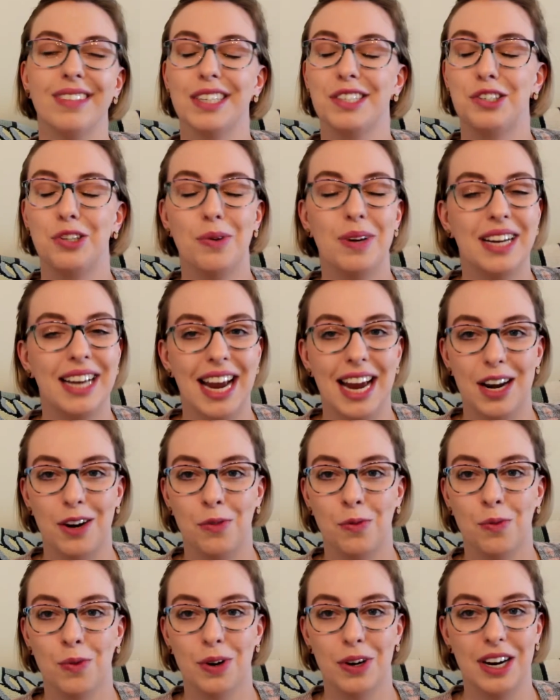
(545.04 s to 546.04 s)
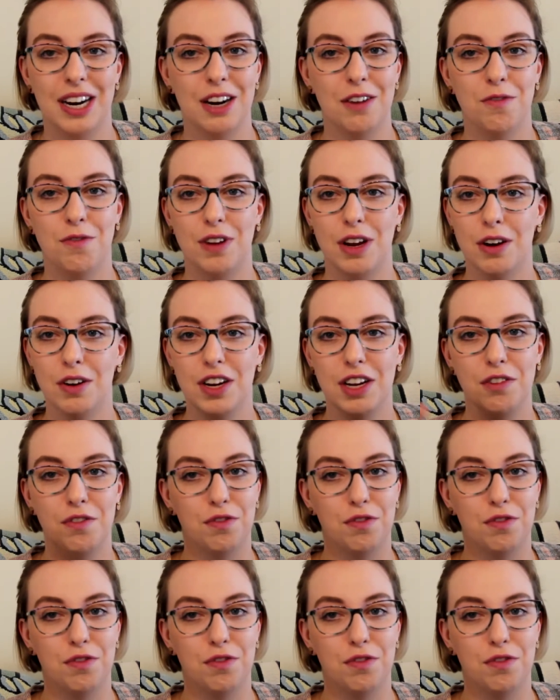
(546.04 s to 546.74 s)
So again, we're in a very